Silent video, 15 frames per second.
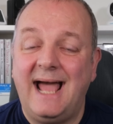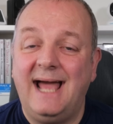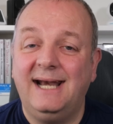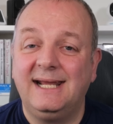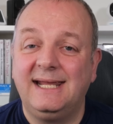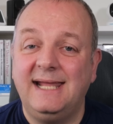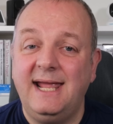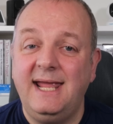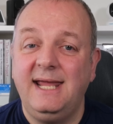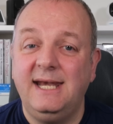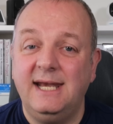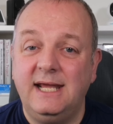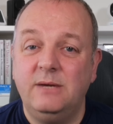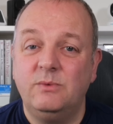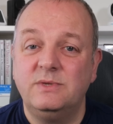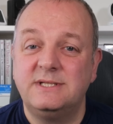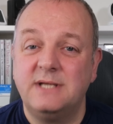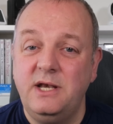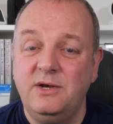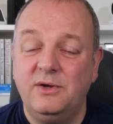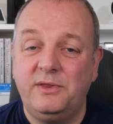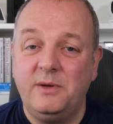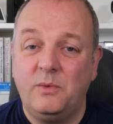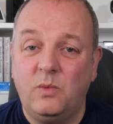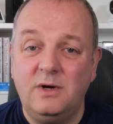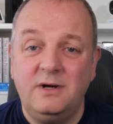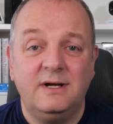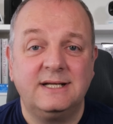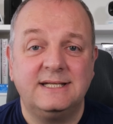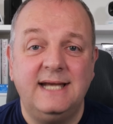And again, it was another
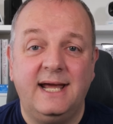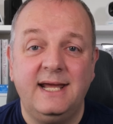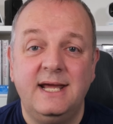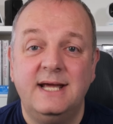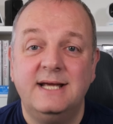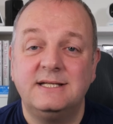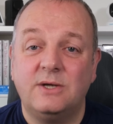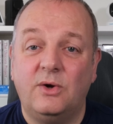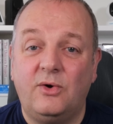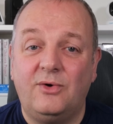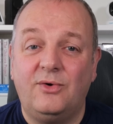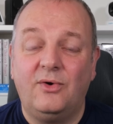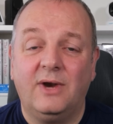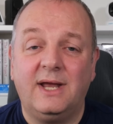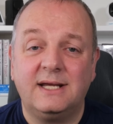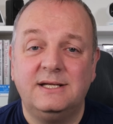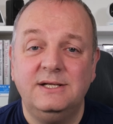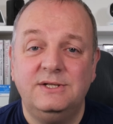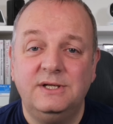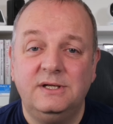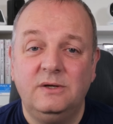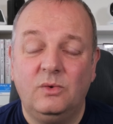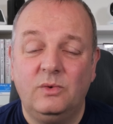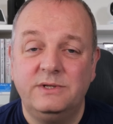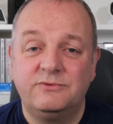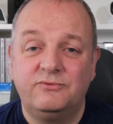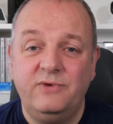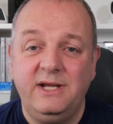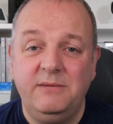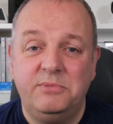work day. So all I could do was
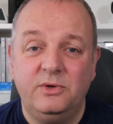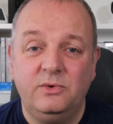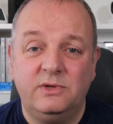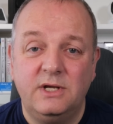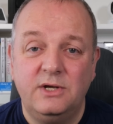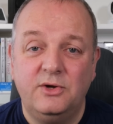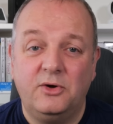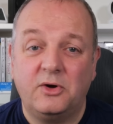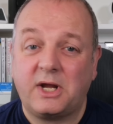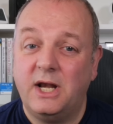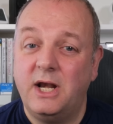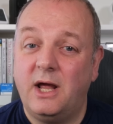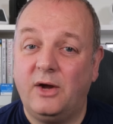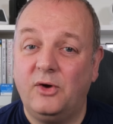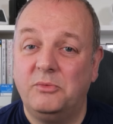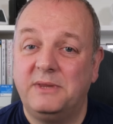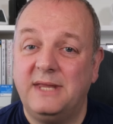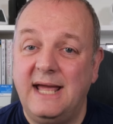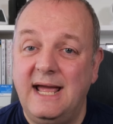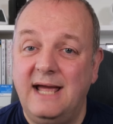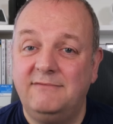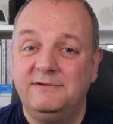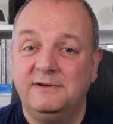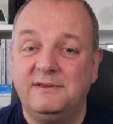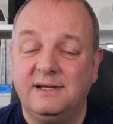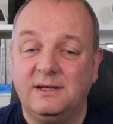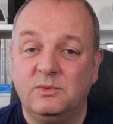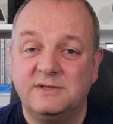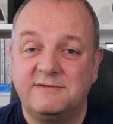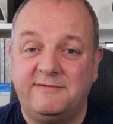reboot the NUC and hope that
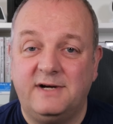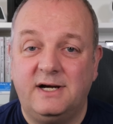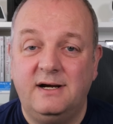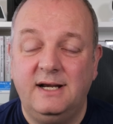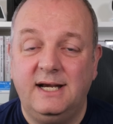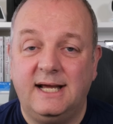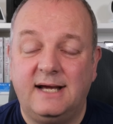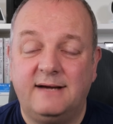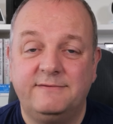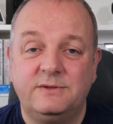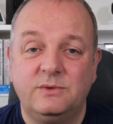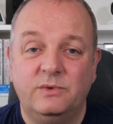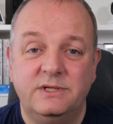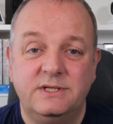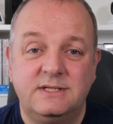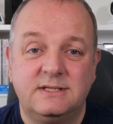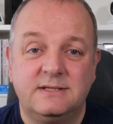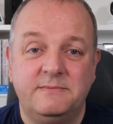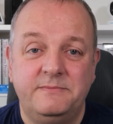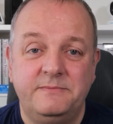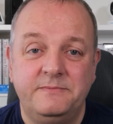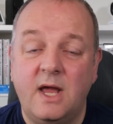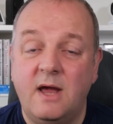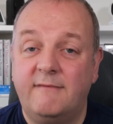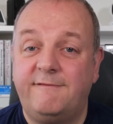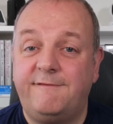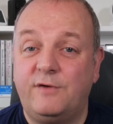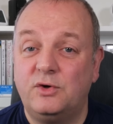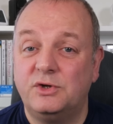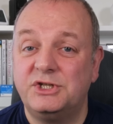everything was fine afterwards.
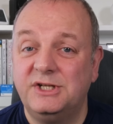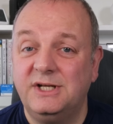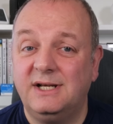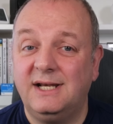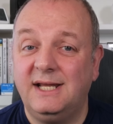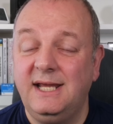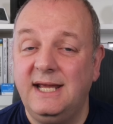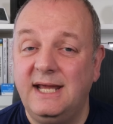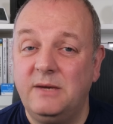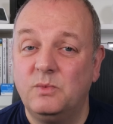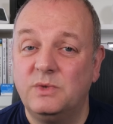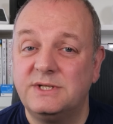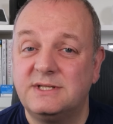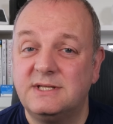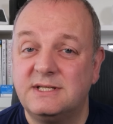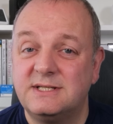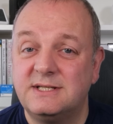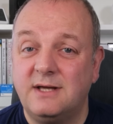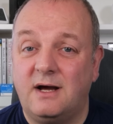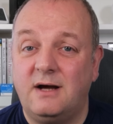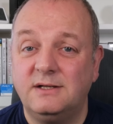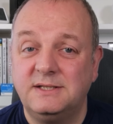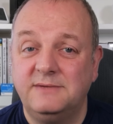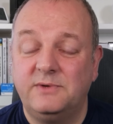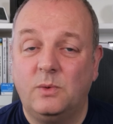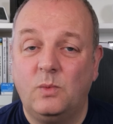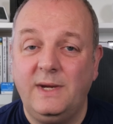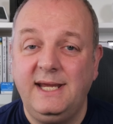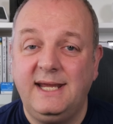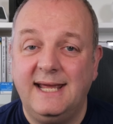Fortunately, it was the start of the
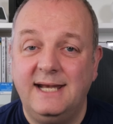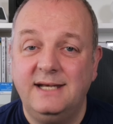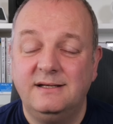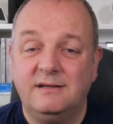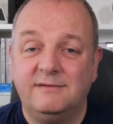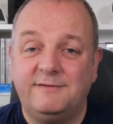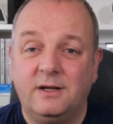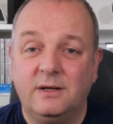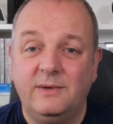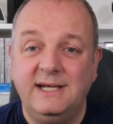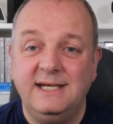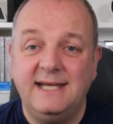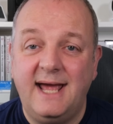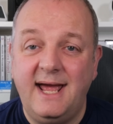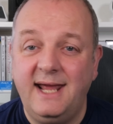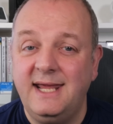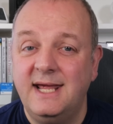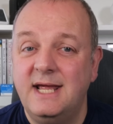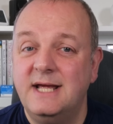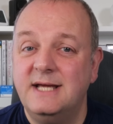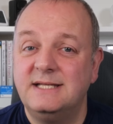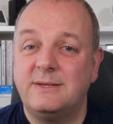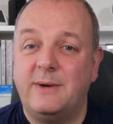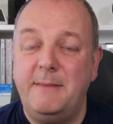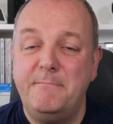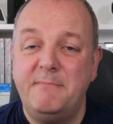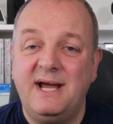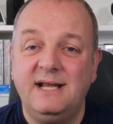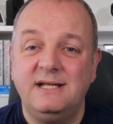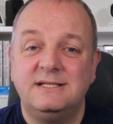weekend the following day, so I
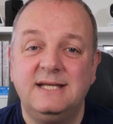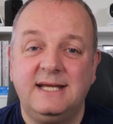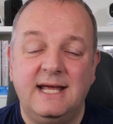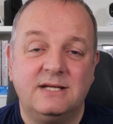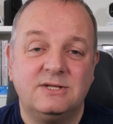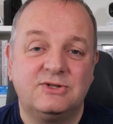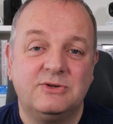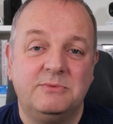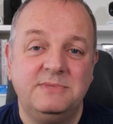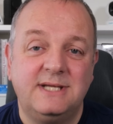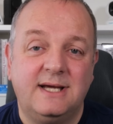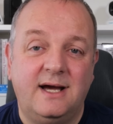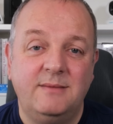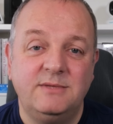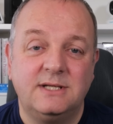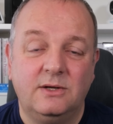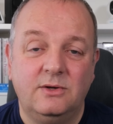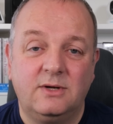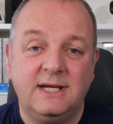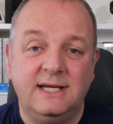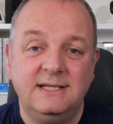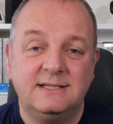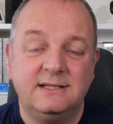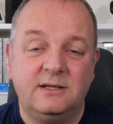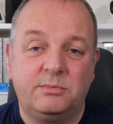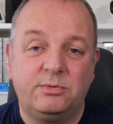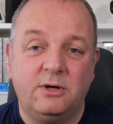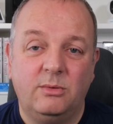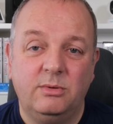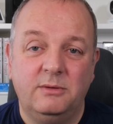managed to get some time to look into the
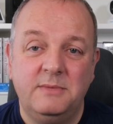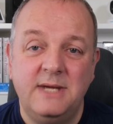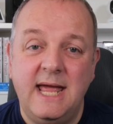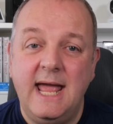problem.